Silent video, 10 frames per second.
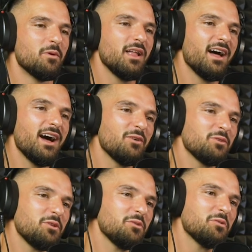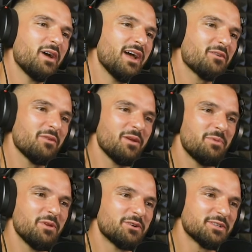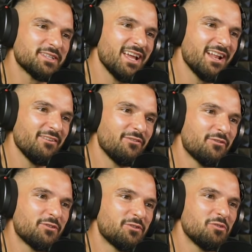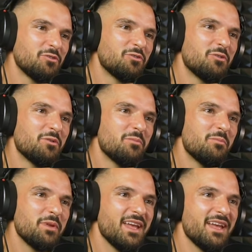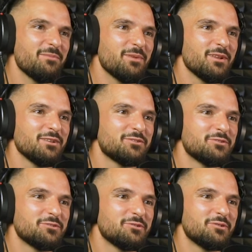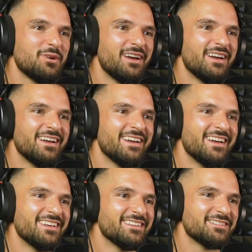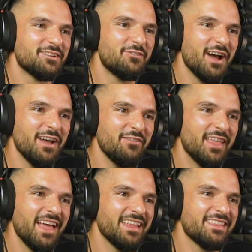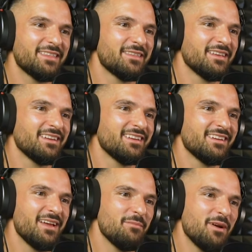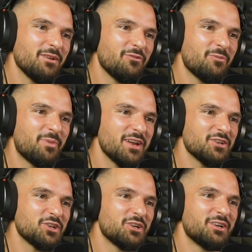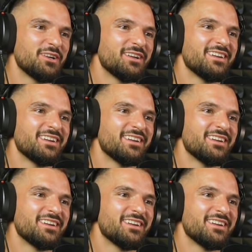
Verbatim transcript: Well, how do you equip yourself to be able to survive that uh, amount of pressure?